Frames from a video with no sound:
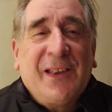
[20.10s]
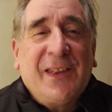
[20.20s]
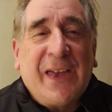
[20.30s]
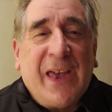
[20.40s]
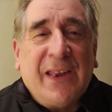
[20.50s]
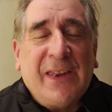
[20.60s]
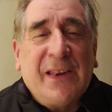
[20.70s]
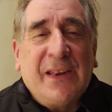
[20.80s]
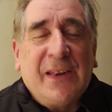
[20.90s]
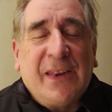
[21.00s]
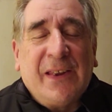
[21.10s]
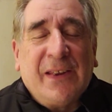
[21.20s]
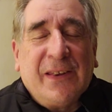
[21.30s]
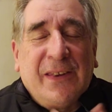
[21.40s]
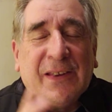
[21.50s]
that in
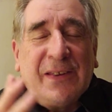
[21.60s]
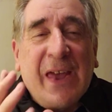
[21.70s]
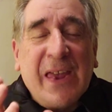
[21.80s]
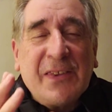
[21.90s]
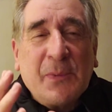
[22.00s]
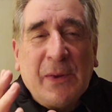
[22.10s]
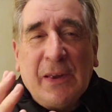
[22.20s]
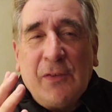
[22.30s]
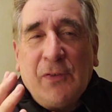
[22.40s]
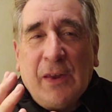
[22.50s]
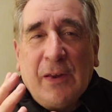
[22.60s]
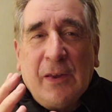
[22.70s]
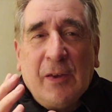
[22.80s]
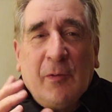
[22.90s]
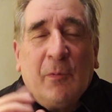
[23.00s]
the days that we live in,
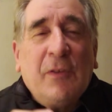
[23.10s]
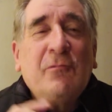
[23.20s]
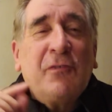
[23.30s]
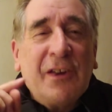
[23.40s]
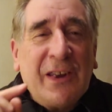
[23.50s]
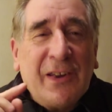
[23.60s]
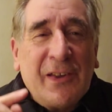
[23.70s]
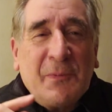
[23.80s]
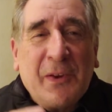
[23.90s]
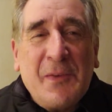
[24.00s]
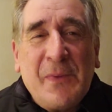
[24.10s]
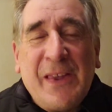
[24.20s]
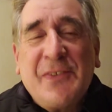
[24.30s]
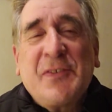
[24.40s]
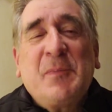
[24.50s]
we really learn what it
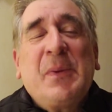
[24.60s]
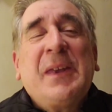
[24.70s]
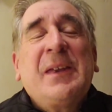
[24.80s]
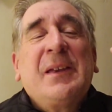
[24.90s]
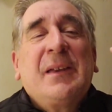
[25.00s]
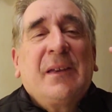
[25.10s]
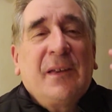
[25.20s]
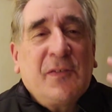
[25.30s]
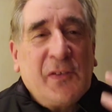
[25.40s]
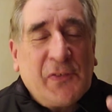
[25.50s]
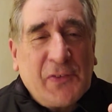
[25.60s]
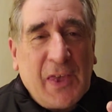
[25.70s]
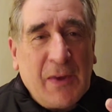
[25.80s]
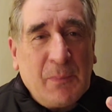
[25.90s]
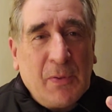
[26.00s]
means to be a
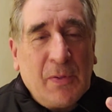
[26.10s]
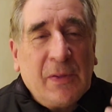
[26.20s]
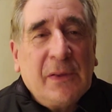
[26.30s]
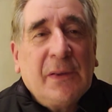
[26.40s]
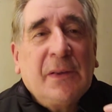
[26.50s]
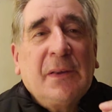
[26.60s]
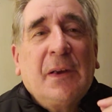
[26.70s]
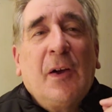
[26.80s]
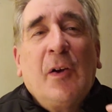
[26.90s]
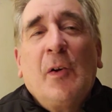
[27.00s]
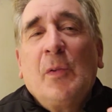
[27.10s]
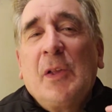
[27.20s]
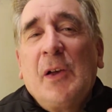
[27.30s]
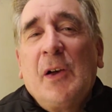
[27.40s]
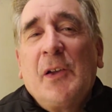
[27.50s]
disciple, a
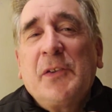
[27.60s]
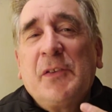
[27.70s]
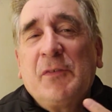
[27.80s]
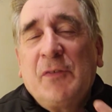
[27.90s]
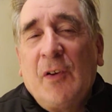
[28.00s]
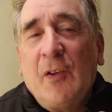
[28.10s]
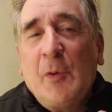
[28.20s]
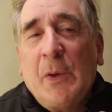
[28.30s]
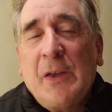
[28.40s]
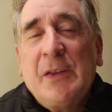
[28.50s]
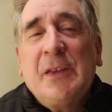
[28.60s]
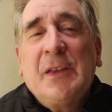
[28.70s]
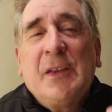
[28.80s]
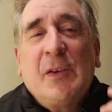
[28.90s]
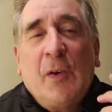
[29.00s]
wholehearted follower
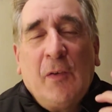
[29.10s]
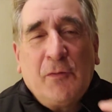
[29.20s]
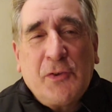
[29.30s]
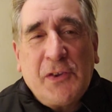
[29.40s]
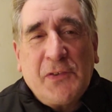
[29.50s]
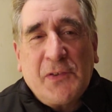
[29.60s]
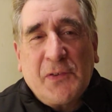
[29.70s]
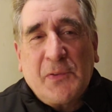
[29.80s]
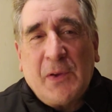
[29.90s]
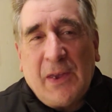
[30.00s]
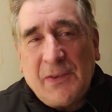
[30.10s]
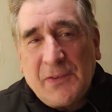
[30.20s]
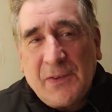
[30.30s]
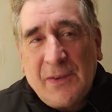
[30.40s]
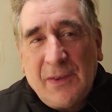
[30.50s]
of Jesus
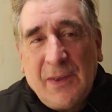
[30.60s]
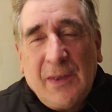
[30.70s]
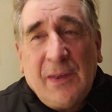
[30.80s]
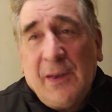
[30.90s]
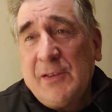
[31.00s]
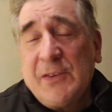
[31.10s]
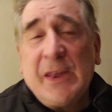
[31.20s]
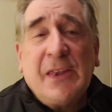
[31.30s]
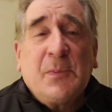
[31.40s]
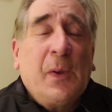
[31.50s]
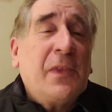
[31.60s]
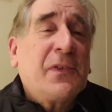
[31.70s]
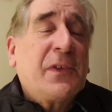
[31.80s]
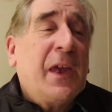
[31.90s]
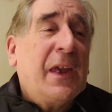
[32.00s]
Christ. Today's
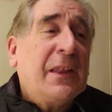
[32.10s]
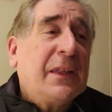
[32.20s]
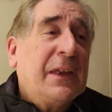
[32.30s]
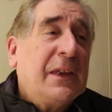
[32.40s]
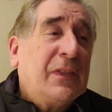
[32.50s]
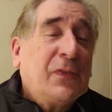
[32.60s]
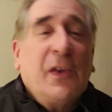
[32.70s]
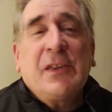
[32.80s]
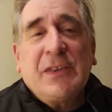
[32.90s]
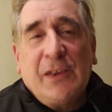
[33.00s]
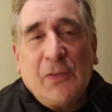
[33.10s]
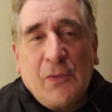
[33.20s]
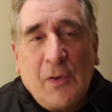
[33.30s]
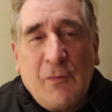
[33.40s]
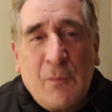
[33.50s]
Wednesday, the 30th
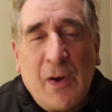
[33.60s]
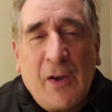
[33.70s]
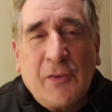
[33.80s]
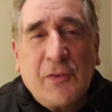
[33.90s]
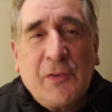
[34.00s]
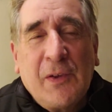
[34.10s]
of March,